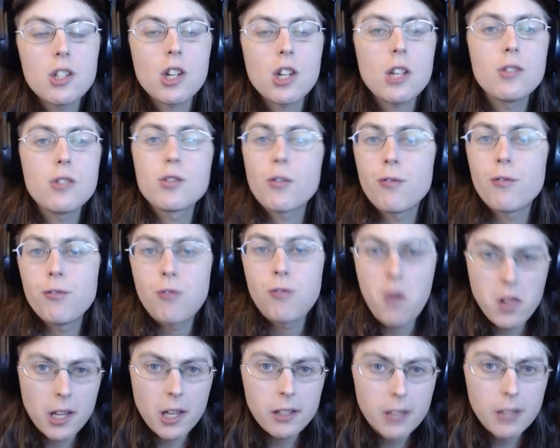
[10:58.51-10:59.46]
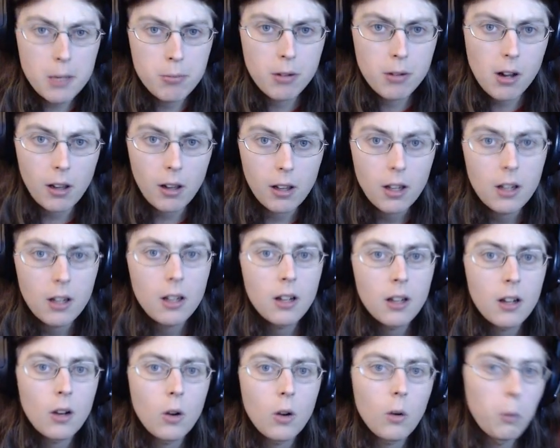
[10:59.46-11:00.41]
is fully liberal.
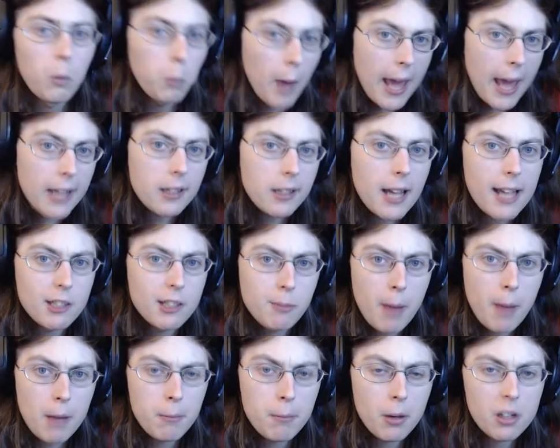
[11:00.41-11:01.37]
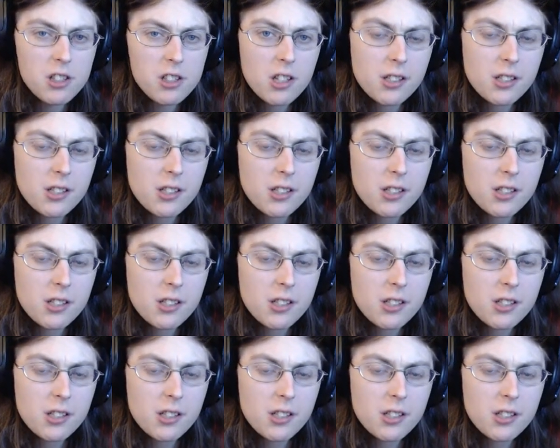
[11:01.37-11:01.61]
When has Ben Burgis